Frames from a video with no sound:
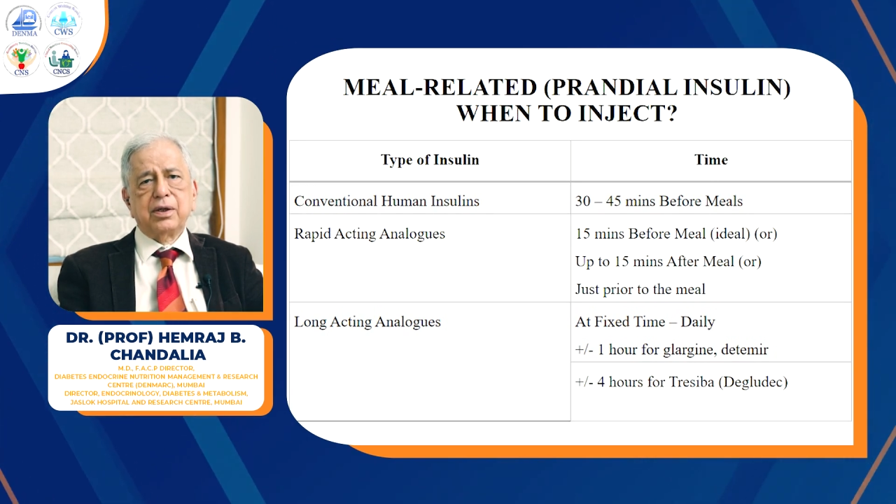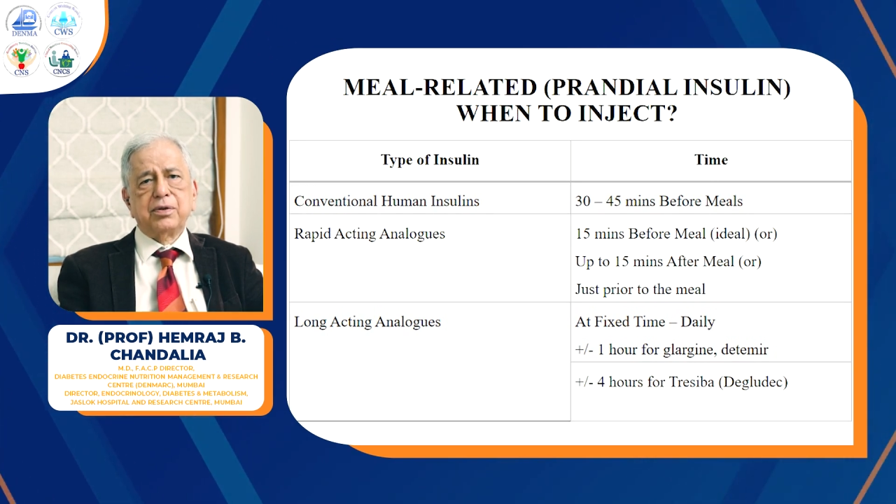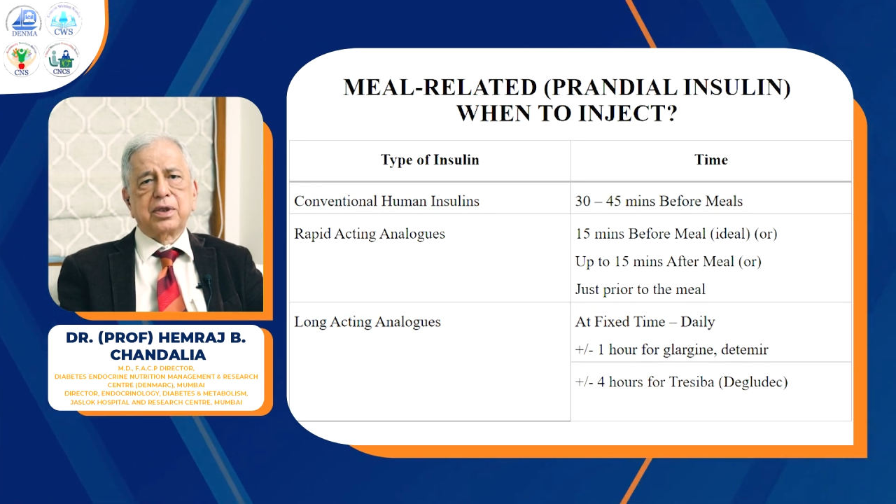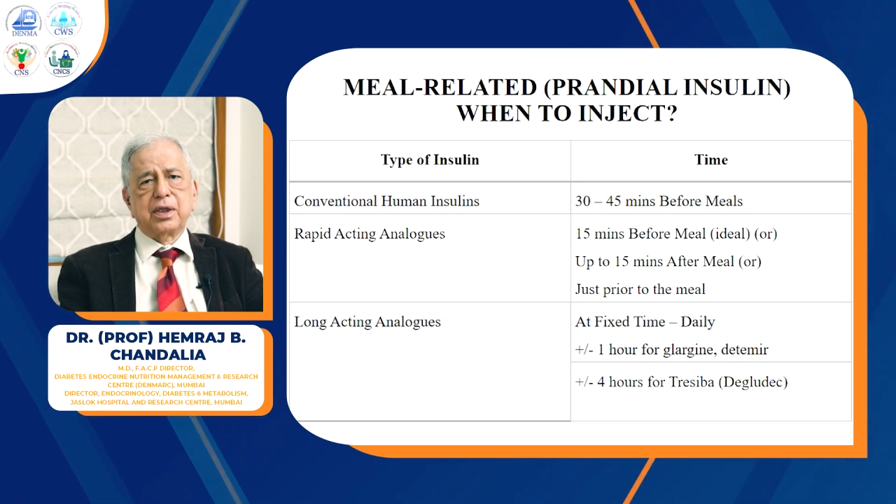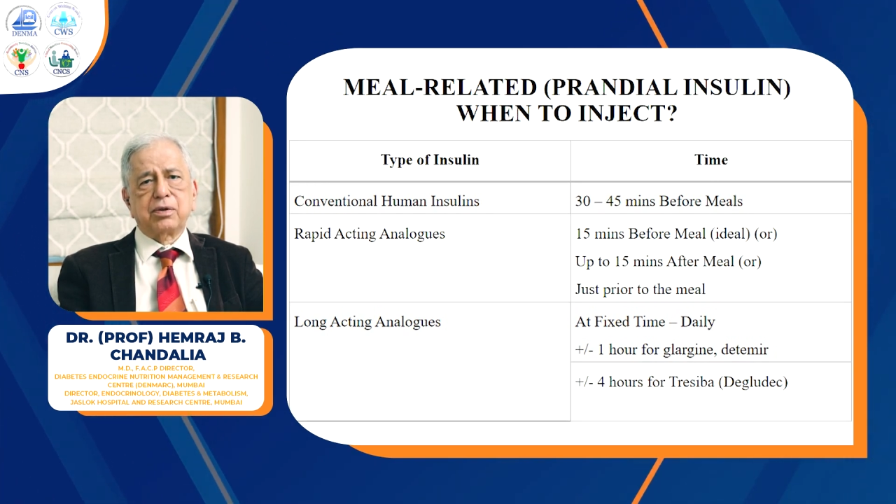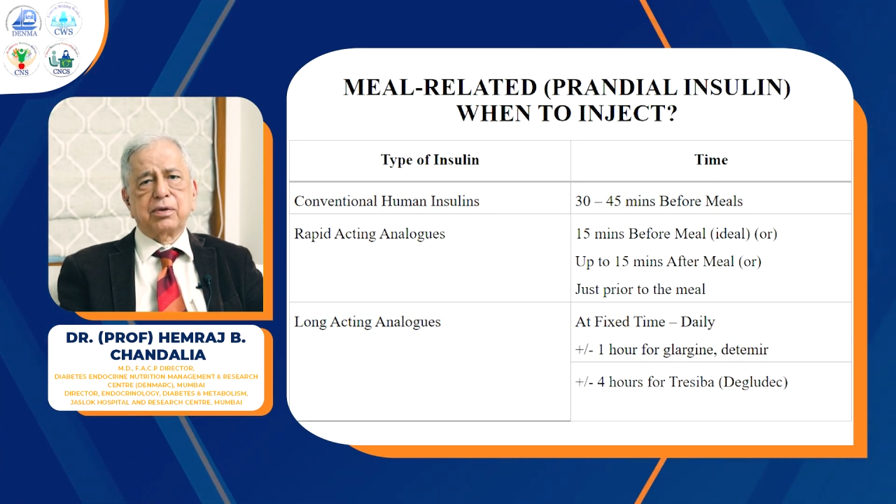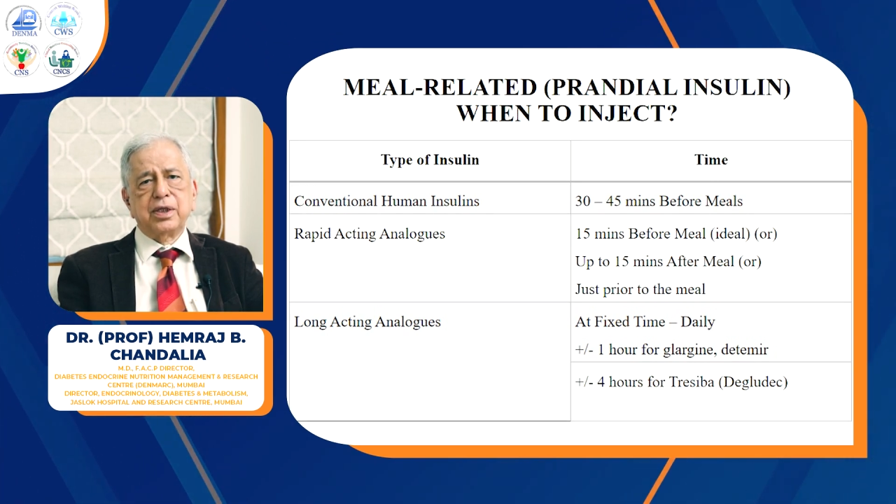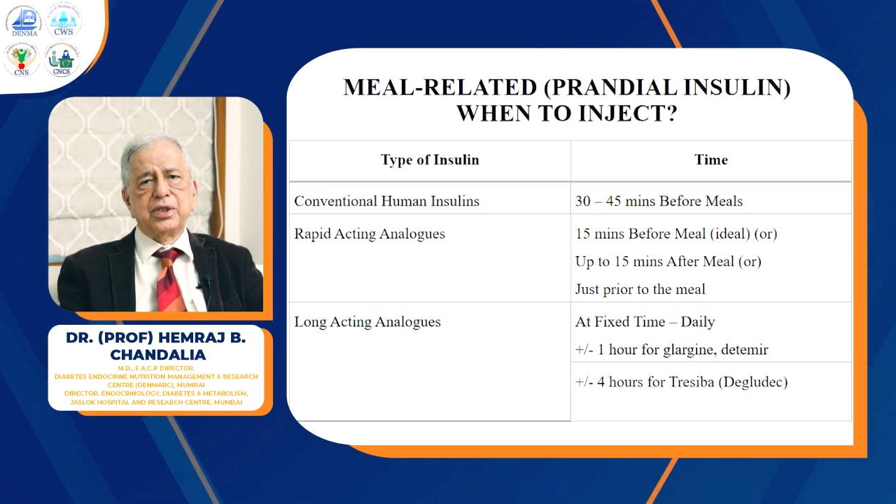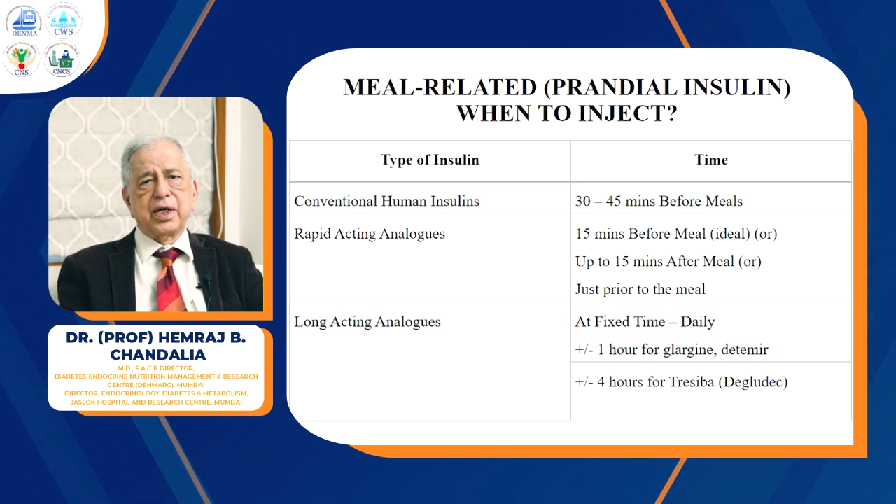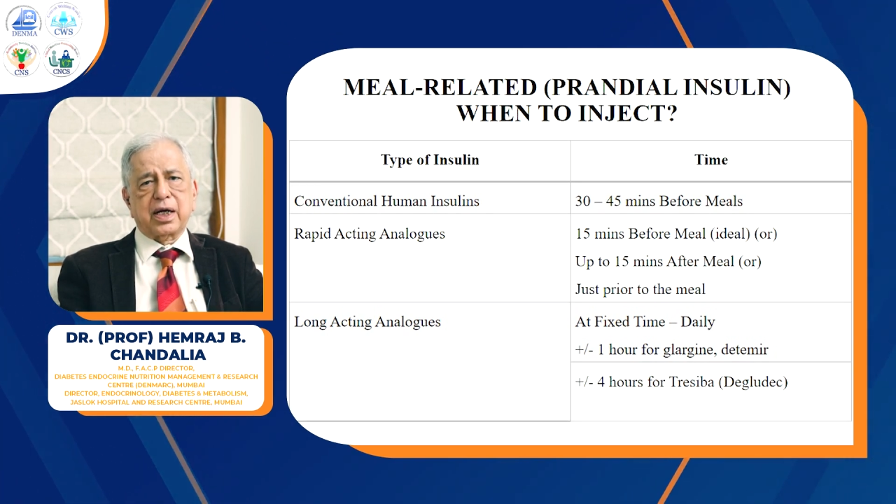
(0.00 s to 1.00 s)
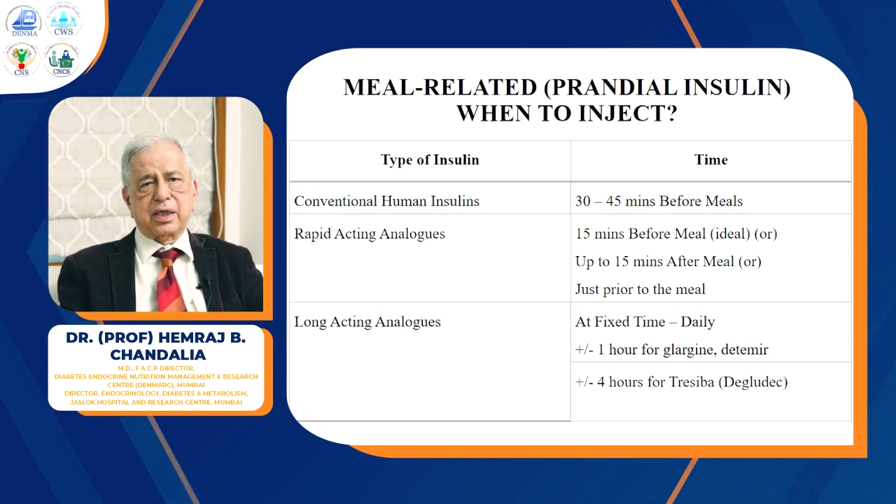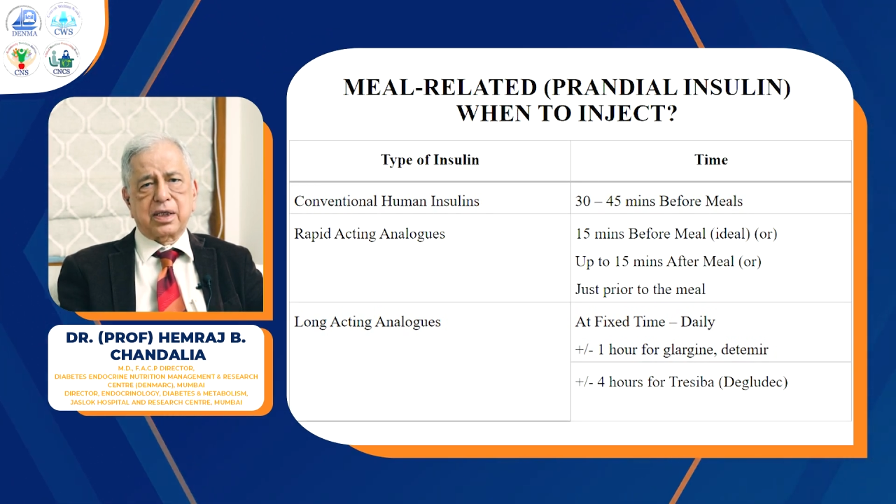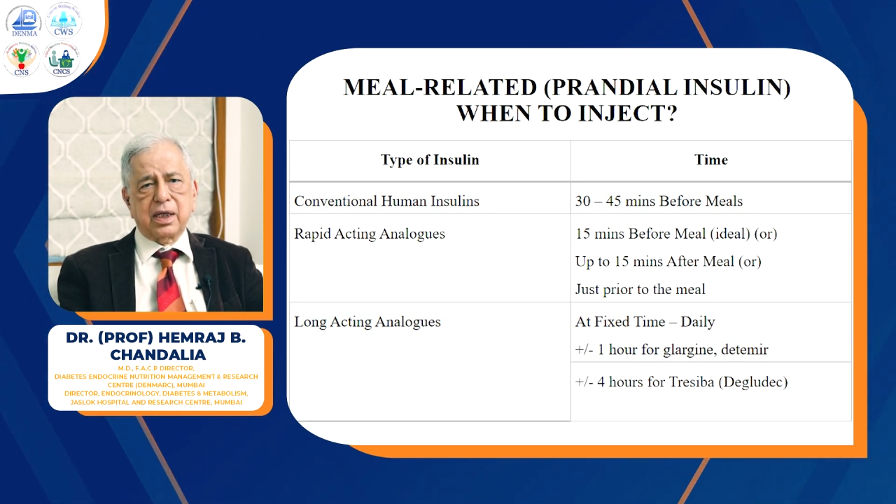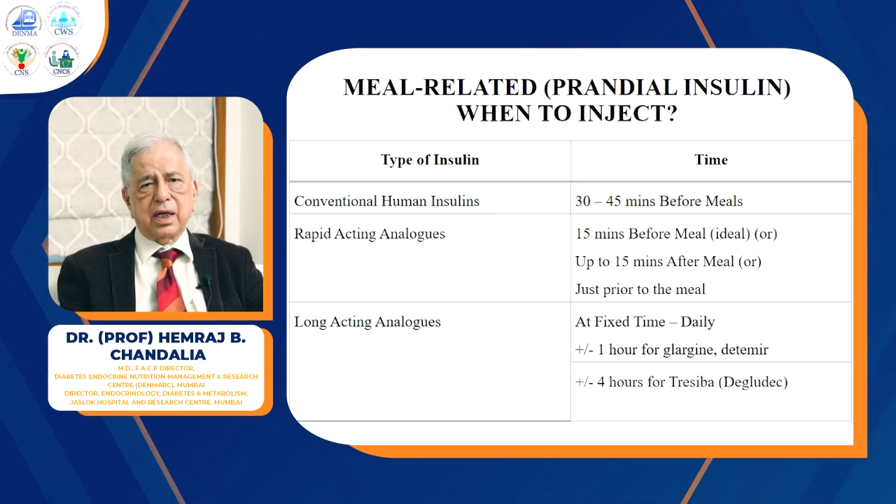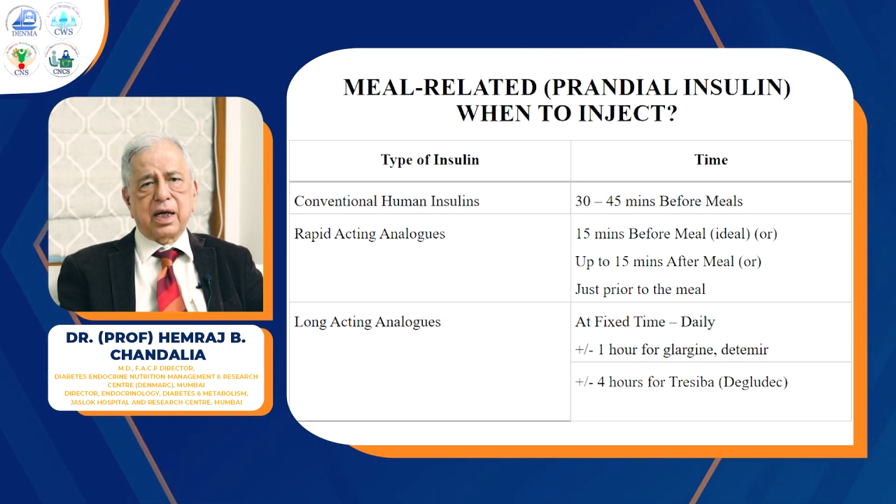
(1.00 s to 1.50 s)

you see, to inject.